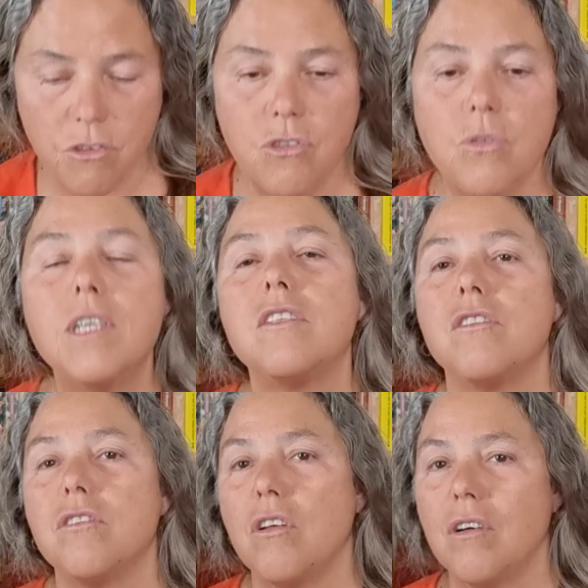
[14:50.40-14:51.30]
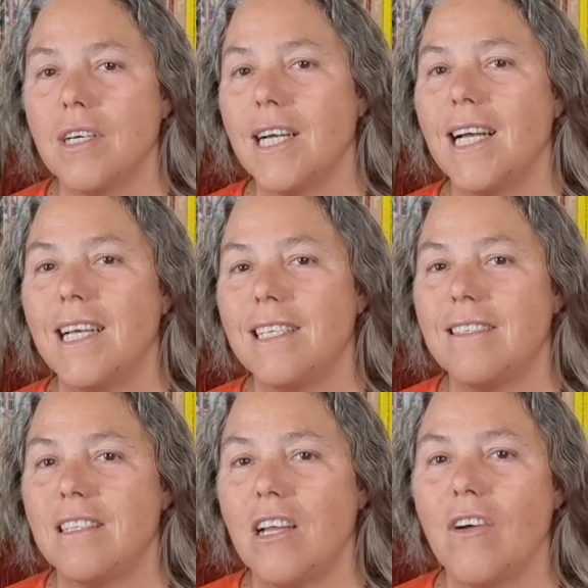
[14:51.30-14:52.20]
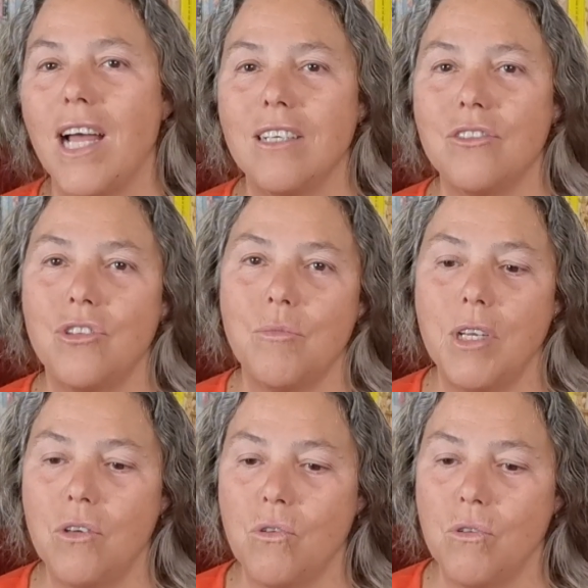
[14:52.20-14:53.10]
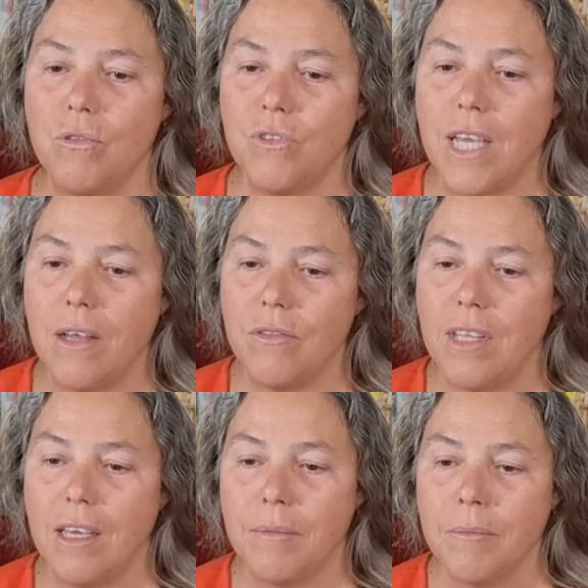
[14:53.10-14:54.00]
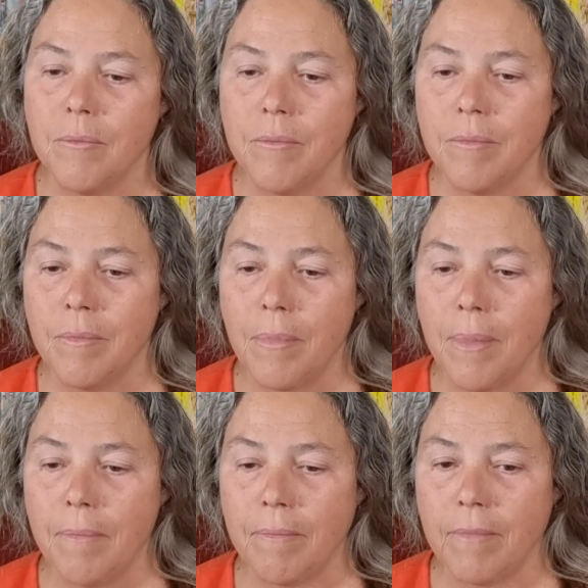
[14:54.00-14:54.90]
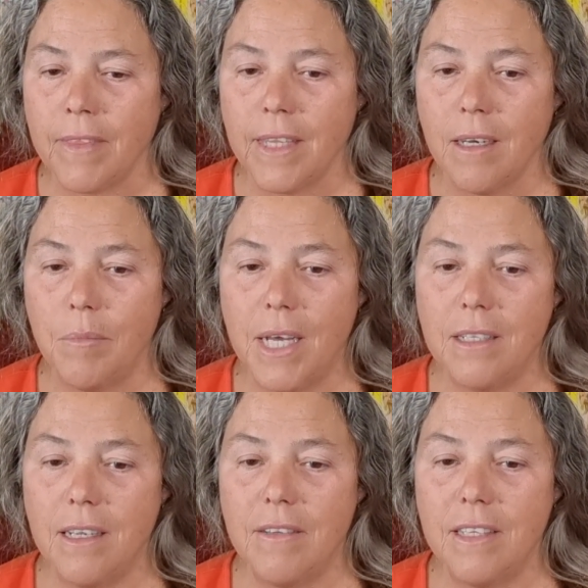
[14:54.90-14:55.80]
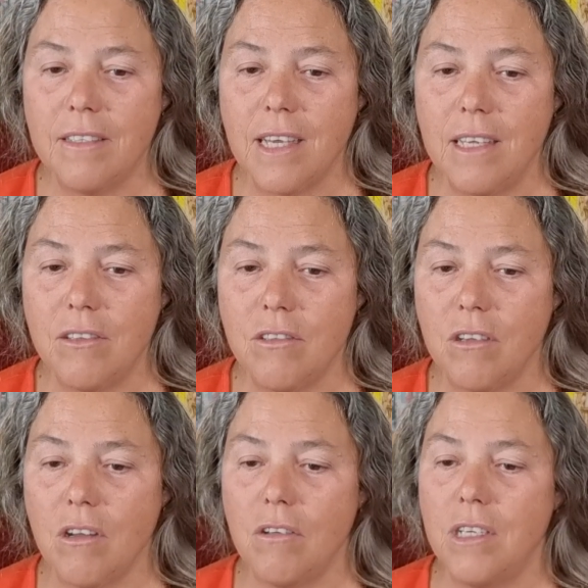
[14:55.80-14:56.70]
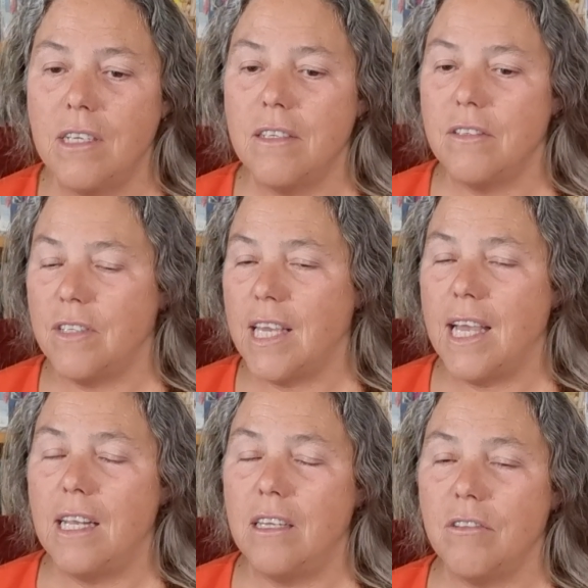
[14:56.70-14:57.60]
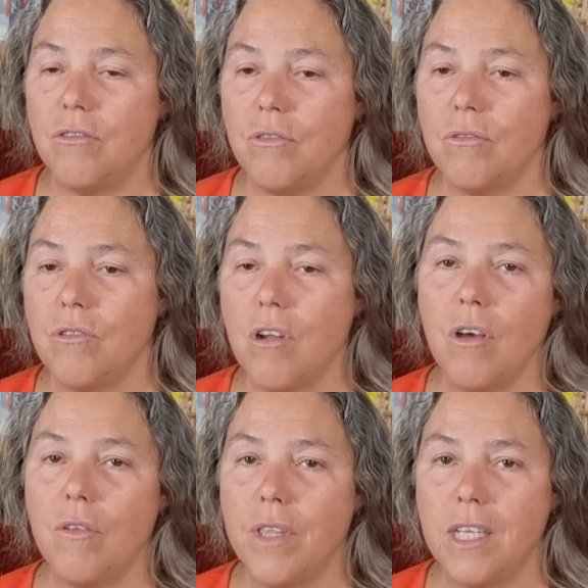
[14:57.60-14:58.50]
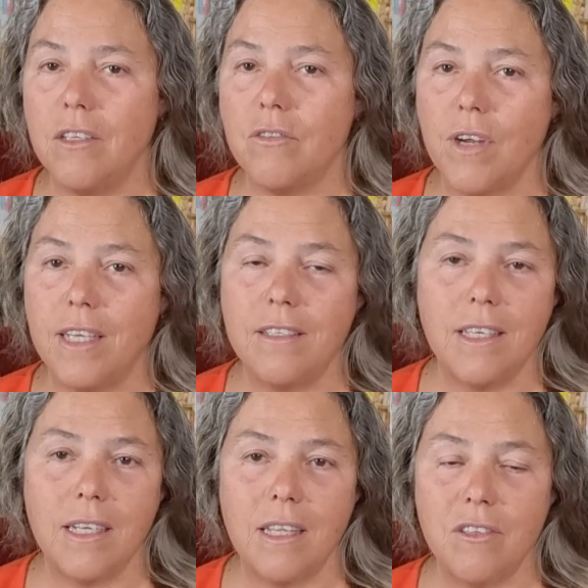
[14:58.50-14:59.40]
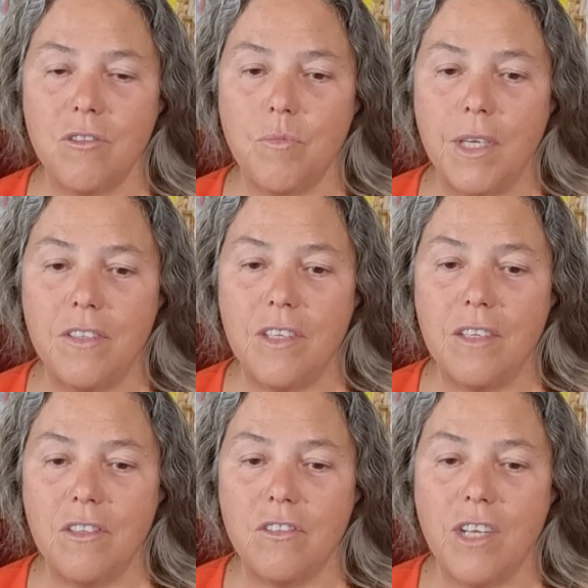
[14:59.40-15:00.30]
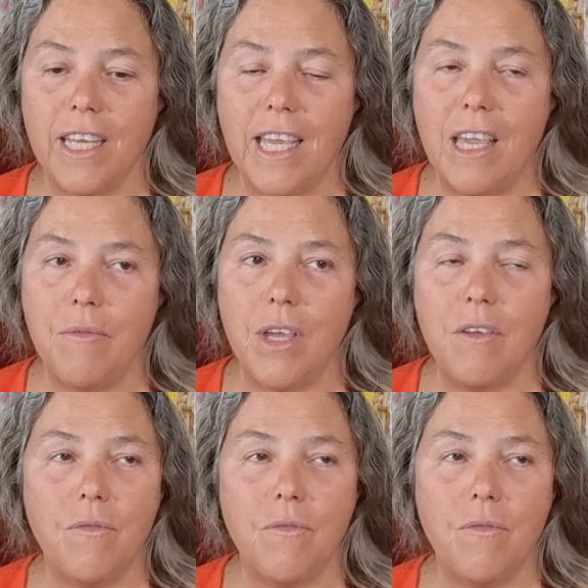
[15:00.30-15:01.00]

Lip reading: choice as long as there aren't too many cuckoos out there. But in this case, not only does the alien Dawn know that he's raising another species, it's like he